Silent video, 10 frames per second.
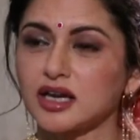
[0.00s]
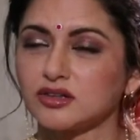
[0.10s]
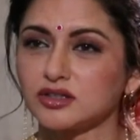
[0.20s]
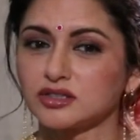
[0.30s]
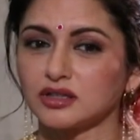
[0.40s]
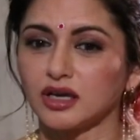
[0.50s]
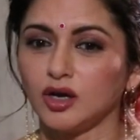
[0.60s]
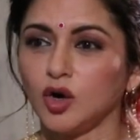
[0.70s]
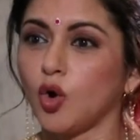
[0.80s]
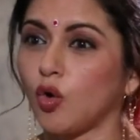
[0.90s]
are written.
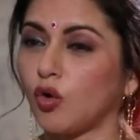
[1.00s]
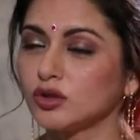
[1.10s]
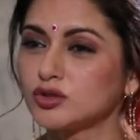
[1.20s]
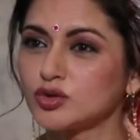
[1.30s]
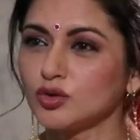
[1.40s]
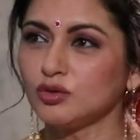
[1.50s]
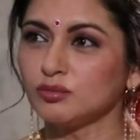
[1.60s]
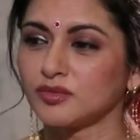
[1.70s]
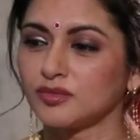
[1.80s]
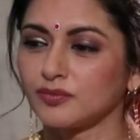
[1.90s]
Also,
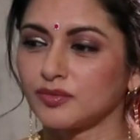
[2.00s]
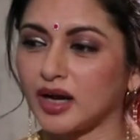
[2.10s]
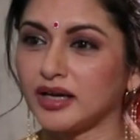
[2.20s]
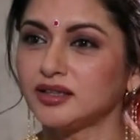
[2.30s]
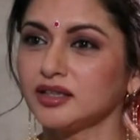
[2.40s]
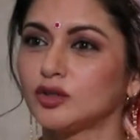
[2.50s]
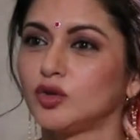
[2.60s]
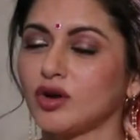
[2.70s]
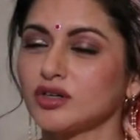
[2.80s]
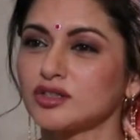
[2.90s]
I think a
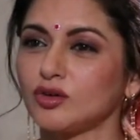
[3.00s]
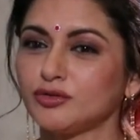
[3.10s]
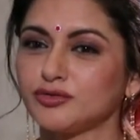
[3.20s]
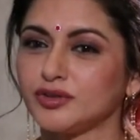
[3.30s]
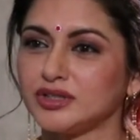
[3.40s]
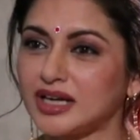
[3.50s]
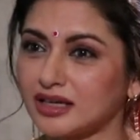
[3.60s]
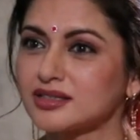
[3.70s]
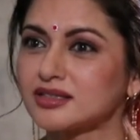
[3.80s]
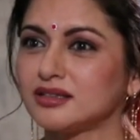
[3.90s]
lot of
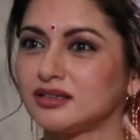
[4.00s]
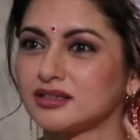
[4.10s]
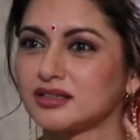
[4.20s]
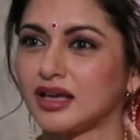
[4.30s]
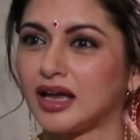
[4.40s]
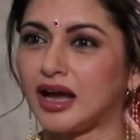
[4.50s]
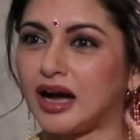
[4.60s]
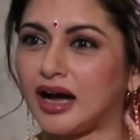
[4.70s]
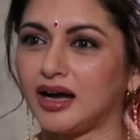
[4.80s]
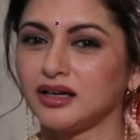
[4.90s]
youngsters
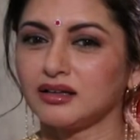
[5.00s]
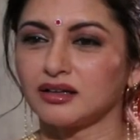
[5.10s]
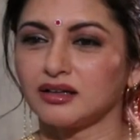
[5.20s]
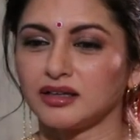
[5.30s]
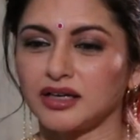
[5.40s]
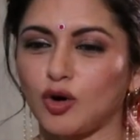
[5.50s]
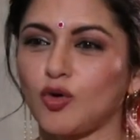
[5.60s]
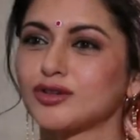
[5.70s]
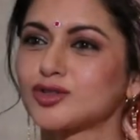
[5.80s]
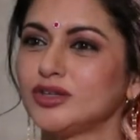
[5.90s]
are now
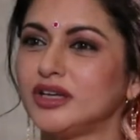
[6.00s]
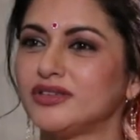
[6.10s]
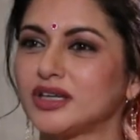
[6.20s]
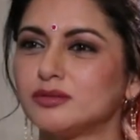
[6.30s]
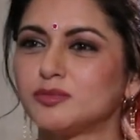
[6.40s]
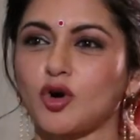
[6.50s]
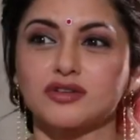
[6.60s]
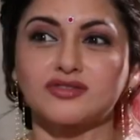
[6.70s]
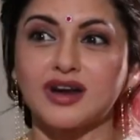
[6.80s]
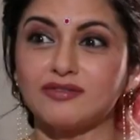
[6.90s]
also living
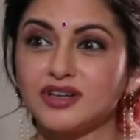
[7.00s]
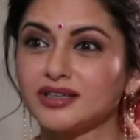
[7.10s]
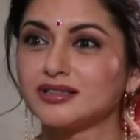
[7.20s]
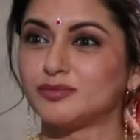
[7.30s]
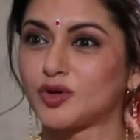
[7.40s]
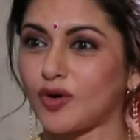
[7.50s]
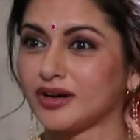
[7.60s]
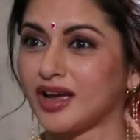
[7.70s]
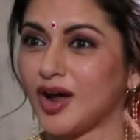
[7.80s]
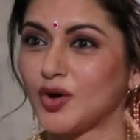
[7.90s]
abroad, traveling
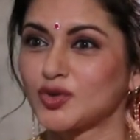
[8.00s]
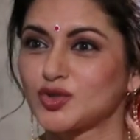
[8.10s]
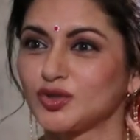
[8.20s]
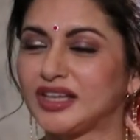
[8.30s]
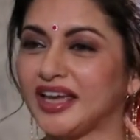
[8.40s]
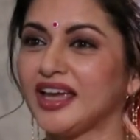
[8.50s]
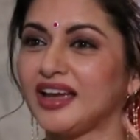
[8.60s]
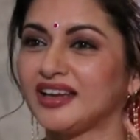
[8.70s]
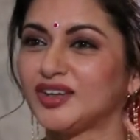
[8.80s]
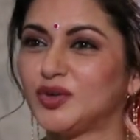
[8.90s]
abroad. So they
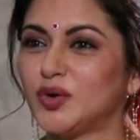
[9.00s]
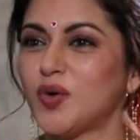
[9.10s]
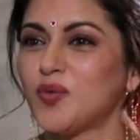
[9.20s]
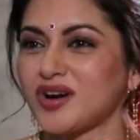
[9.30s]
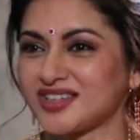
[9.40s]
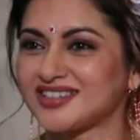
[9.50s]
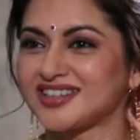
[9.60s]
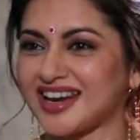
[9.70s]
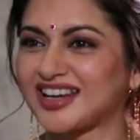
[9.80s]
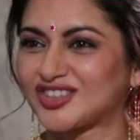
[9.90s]
know what
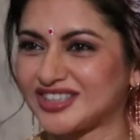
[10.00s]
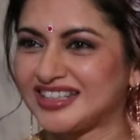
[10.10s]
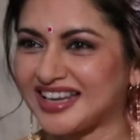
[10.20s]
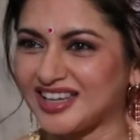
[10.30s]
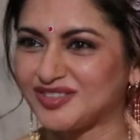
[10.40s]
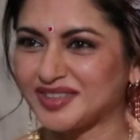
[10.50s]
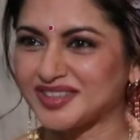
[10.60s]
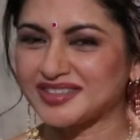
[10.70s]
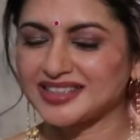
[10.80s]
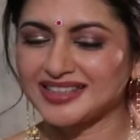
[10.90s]
international life is.